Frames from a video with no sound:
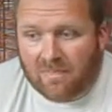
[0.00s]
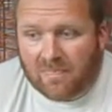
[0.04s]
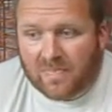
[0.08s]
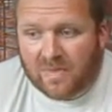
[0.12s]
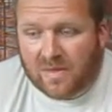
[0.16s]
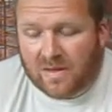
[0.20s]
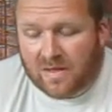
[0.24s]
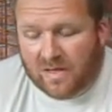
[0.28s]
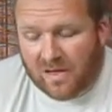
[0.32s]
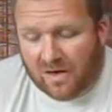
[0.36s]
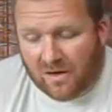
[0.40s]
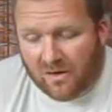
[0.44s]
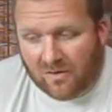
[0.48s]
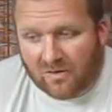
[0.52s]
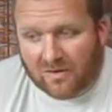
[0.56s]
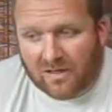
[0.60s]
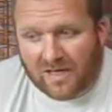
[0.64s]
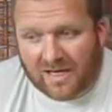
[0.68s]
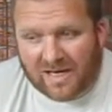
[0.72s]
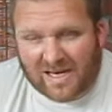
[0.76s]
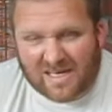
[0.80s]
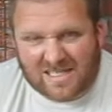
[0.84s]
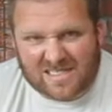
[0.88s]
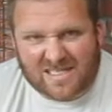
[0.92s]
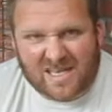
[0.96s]
You know,
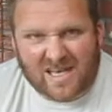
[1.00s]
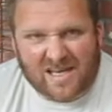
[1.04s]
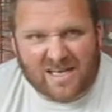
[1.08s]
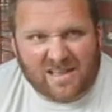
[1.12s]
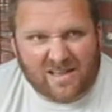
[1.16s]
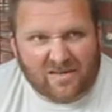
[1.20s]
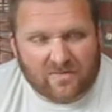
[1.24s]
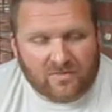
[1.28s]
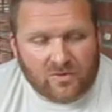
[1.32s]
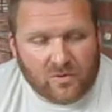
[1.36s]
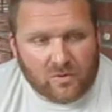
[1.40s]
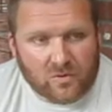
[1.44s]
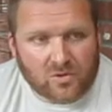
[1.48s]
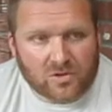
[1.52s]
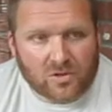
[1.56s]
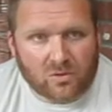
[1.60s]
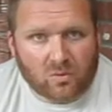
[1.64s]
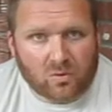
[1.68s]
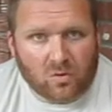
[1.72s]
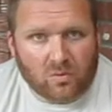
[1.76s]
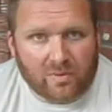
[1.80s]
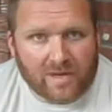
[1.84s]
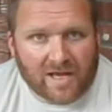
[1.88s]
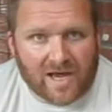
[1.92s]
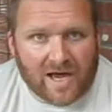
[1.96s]
like I said, in the future
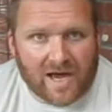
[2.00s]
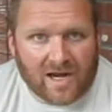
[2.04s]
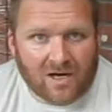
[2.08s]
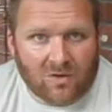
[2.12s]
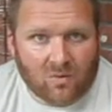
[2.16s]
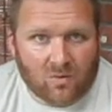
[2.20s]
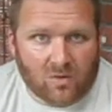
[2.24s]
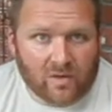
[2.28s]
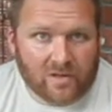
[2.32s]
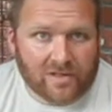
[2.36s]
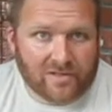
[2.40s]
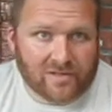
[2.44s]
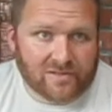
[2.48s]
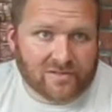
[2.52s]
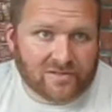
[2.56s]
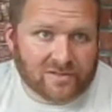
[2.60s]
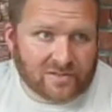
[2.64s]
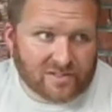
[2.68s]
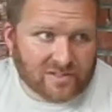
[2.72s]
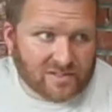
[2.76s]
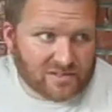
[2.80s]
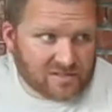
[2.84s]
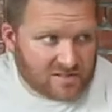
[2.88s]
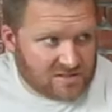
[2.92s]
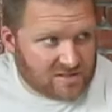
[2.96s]
we'll be adding one into
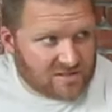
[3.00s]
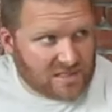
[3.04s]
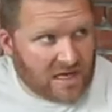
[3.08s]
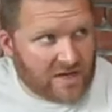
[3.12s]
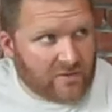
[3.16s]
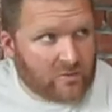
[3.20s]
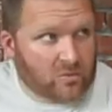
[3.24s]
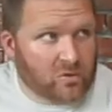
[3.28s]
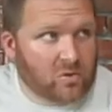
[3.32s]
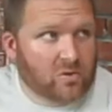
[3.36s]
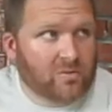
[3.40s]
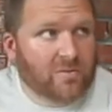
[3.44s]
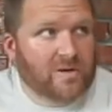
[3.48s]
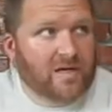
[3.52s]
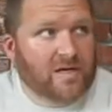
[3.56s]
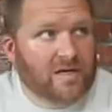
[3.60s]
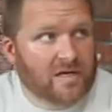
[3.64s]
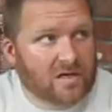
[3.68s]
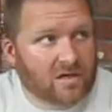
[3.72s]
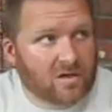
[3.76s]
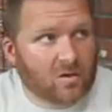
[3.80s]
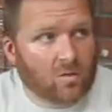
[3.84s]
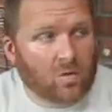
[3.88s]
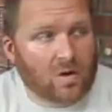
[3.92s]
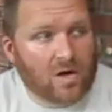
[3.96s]
the sunroom
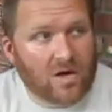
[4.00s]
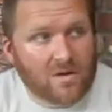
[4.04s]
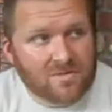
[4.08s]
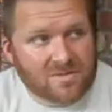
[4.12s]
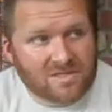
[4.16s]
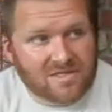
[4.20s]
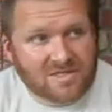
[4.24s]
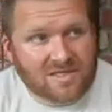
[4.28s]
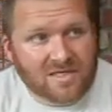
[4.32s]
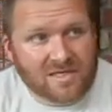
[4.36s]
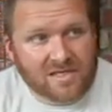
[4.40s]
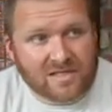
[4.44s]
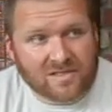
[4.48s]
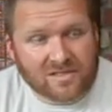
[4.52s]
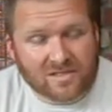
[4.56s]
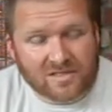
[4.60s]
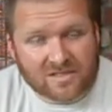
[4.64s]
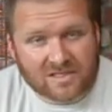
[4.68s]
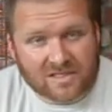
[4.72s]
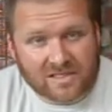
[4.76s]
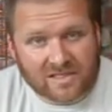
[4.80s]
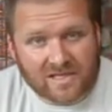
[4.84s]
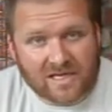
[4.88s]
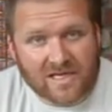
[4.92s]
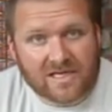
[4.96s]
here where I'm sitting
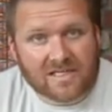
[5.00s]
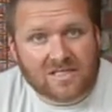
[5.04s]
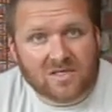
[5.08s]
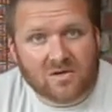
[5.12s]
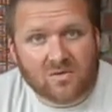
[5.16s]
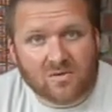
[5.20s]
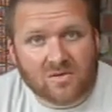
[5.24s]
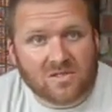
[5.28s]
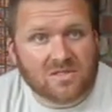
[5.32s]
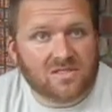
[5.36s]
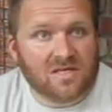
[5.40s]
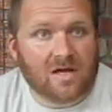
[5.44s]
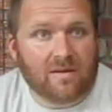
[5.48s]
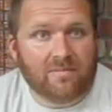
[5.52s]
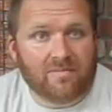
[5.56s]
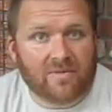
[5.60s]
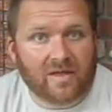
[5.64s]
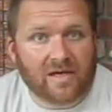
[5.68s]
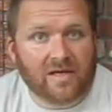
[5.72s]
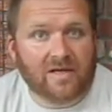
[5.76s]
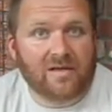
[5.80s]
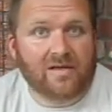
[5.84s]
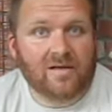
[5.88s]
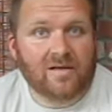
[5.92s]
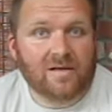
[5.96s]
just in case there was
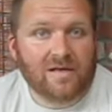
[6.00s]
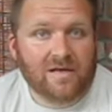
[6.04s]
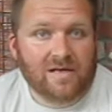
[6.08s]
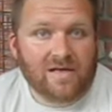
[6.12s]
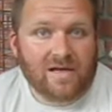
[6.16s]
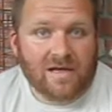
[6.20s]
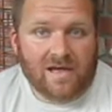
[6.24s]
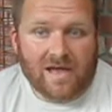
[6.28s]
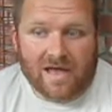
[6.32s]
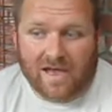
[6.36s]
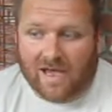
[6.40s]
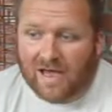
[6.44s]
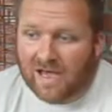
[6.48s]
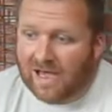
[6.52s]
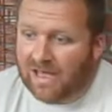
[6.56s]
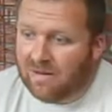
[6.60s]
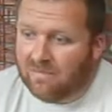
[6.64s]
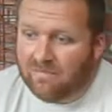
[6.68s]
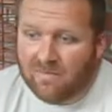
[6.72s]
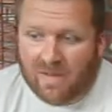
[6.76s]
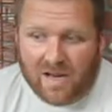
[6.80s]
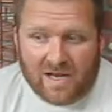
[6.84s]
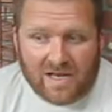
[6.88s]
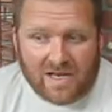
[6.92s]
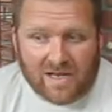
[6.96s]
something,
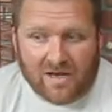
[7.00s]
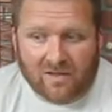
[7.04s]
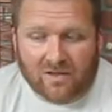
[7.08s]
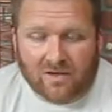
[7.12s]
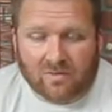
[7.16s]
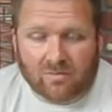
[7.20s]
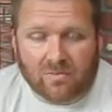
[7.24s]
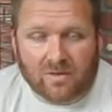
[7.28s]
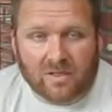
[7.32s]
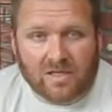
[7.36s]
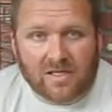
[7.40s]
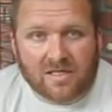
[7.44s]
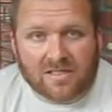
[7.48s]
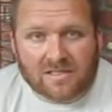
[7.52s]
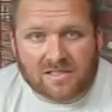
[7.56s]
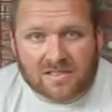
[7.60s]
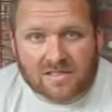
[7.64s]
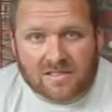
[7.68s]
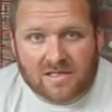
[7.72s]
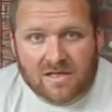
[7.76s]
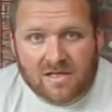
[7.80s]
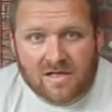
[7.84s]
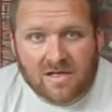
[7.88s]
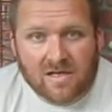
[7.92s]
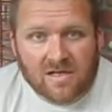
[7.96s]
and many other
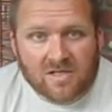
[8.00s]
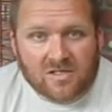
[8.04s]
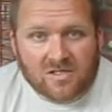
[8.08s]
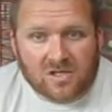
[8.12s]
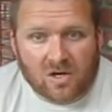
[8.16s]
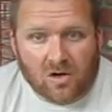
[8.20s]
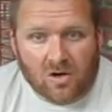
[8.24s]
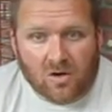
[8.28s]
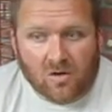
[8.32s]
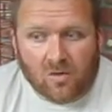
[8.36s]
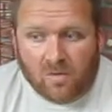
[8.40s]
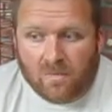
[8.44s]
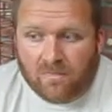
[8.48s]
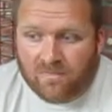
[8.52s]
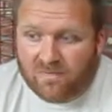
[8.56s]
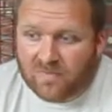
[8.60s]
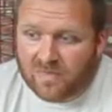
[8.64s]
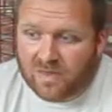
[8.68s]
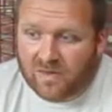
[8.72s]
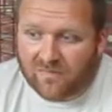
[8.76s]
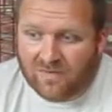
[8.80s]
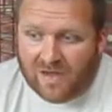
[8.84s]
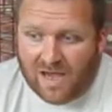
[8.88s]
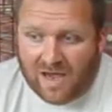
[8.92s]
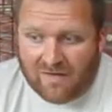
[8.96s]
places. So
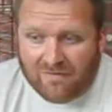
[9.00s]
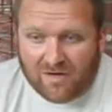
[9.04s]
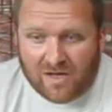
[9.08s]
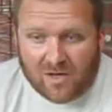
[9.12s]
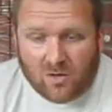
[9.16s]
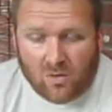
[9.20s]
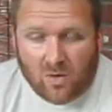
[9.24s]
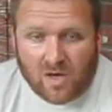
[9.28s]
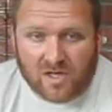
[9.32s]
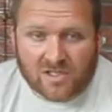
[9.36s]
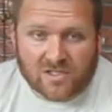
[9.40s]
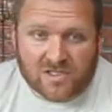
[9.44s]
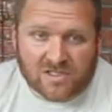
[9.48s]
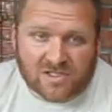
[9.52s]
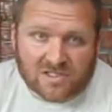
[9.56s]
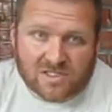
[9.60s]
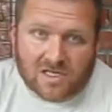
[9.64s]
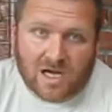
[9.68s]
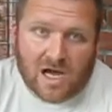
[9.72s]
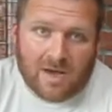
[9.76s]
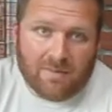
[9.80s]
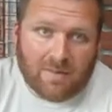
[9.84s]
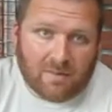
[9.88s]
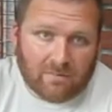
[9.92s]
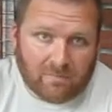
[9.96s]
if you have any questions,
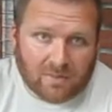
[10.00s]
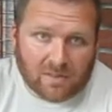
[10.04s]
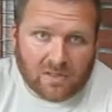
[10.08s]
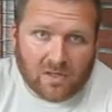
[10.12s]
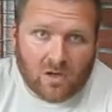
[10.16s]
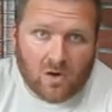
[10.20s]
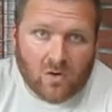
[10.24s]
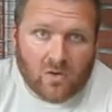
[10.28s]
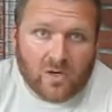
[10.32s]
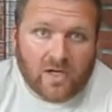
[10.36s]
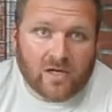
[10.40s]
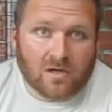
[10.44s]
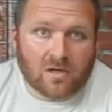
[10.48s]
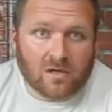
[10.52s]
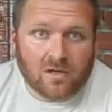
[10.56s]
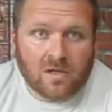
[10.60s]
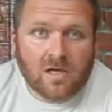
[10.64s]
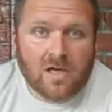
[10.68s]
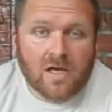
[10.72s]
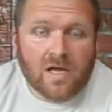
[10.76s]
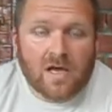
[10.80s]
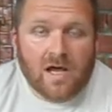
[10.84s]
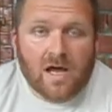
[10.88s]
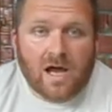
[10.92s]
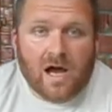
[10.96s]
comment below here.
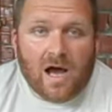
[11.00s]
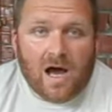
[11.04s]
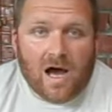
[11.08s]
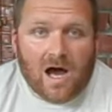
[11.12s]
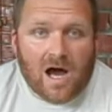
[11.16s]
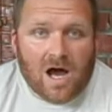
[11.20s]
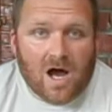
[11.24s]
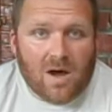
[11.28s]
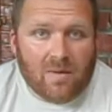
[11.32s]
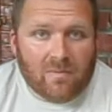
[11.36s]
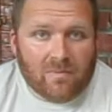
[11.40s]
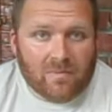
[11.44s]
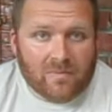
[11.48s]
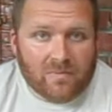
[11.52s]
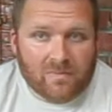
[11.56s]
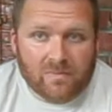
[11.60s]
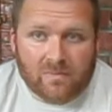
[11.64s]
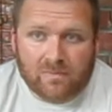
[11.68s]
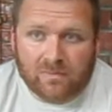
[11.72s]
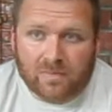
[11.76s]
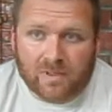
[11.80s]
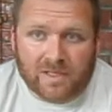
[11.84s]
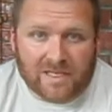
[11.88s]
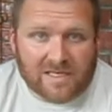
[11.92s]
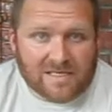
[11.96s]

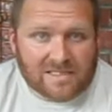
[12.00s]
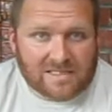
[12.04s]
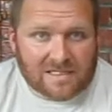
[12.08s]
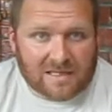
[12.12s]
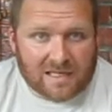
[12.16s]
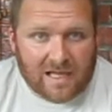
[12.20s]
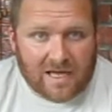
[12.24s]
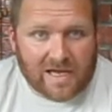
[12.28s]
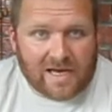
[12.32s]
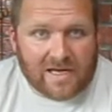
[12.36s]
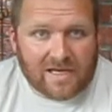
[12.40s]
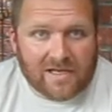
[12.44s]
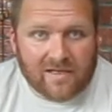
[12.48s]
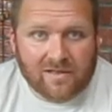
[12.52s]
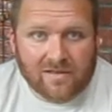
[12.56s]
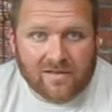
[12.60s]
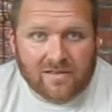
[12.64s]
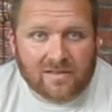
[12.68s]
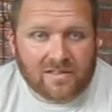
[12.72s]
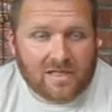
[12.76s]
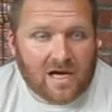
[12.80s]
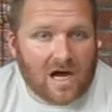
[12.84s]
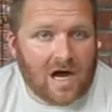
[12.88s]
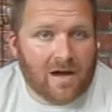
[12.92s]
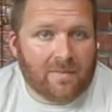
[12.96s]
Please like,
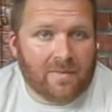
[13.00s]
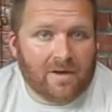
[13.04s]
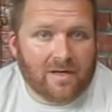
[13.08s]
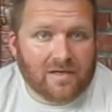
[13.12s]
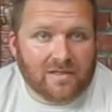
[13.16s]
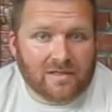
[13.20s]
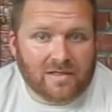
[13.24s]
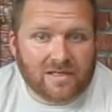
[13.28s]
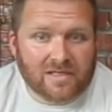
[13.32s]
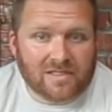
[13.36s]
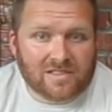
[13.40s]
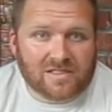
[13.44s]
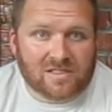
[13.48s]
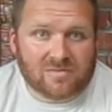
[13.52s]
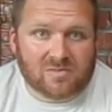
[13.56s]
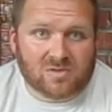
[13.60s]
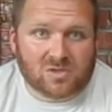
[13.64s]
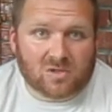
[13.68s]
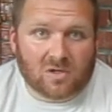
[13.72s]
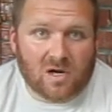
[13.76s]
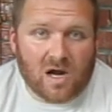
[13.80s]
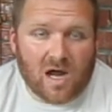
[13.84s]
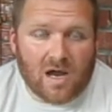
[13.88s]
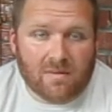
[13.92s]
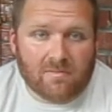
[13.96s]
comment, and
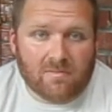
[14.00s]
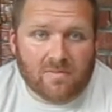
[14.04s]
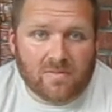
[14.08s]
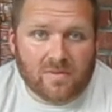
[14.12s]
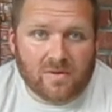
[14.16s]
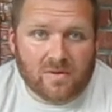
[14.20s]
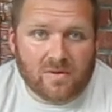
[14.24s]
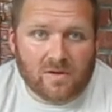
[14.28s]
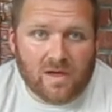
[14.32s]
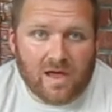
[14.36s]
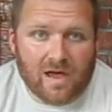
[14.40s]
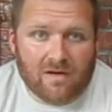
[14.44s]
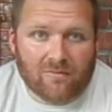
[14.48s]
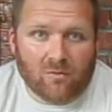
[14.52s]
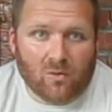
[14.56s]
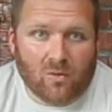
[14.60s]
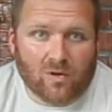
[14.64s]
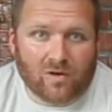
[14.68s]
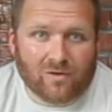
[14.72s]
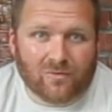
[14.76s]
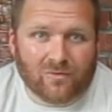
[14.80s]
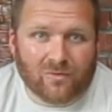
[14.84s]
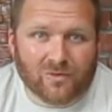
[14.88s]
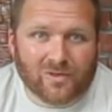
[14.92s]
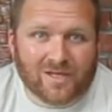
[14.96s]
subscribe. Have a
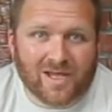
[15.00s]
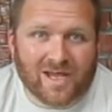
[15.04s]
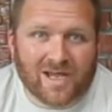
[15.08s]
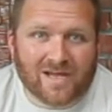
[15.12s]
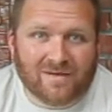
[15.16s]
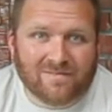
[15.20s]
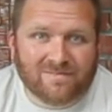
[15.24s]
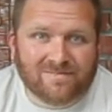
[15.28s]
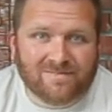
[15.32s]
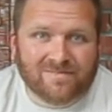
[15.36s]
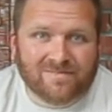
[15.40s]
wonderful day.